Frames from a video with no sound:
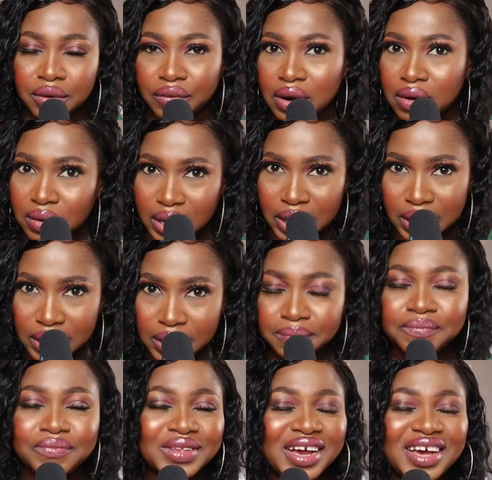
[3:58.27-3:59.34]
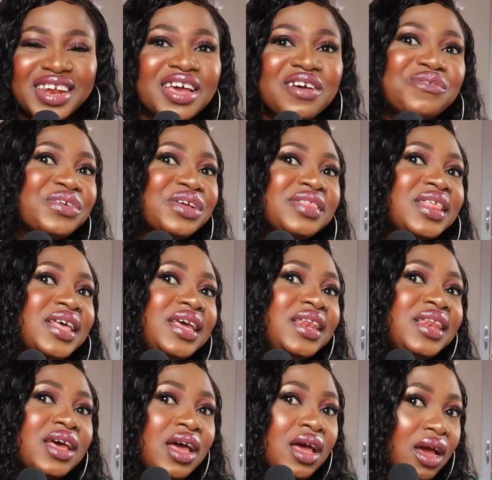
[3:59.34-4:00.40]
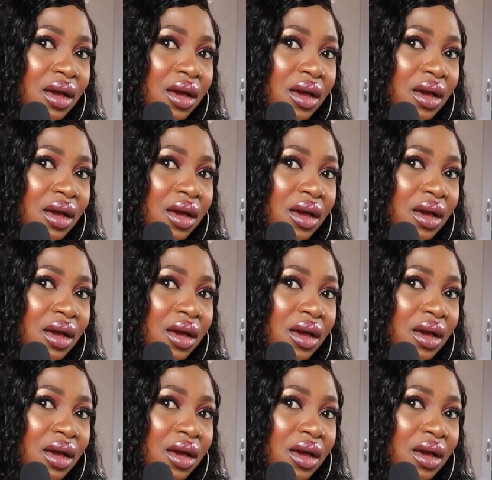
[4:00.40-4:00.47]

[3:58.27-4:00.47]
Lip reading: around Ghana and everything